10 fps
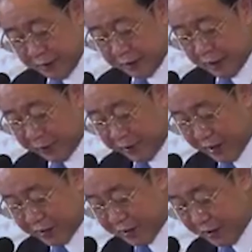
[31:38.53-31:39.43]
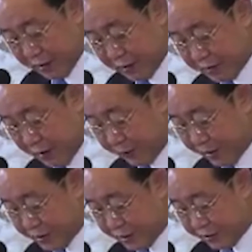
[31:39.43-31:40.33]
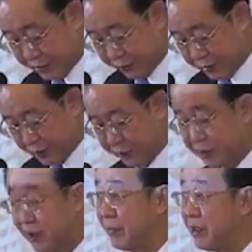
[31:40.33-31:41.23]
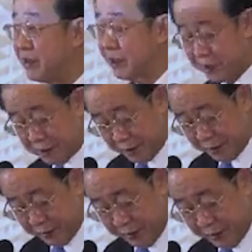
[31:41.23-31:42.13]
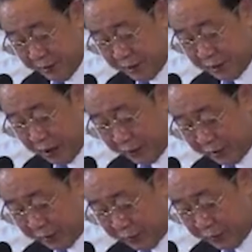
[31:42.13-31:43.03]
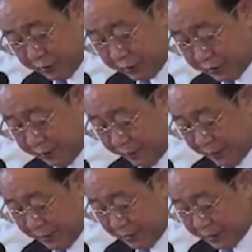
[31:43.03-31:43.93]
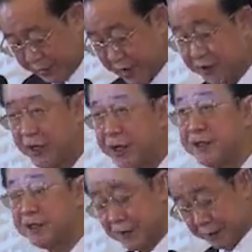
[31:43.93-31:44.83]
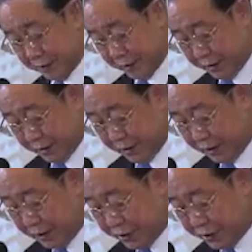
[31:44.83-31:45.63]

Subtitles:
The government has taken some measures to promote the BCG economic model, such as the